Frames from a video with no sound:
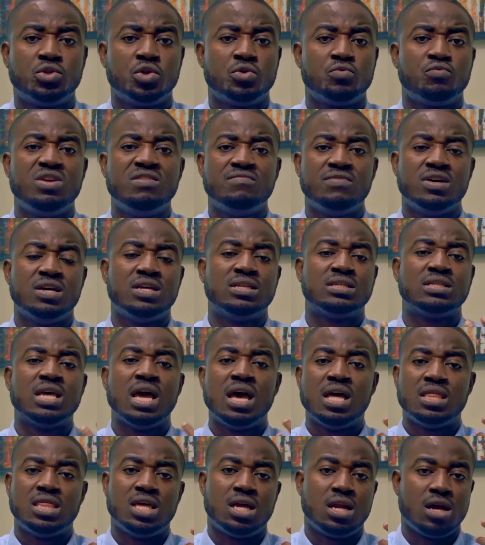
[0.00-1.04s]
on rivers
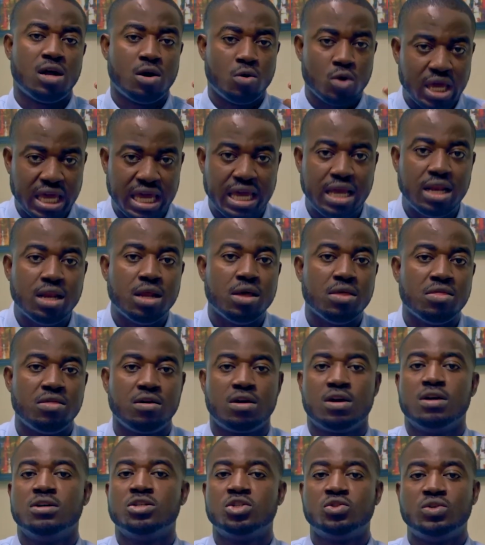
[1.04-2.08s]
that are in the
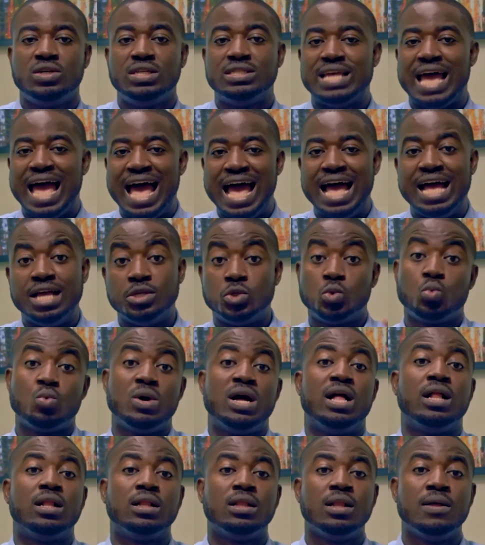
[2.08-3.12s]
countries as
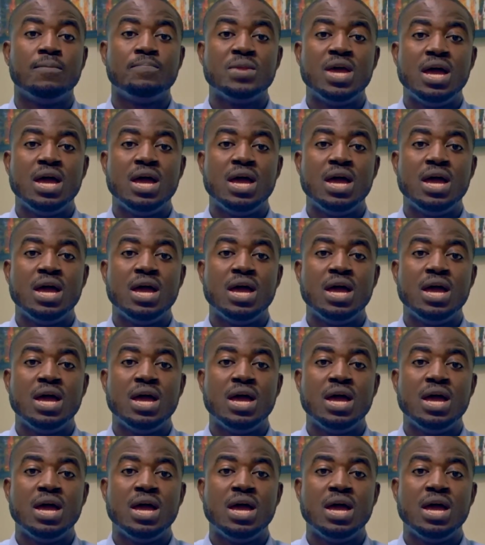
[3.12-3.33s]
well.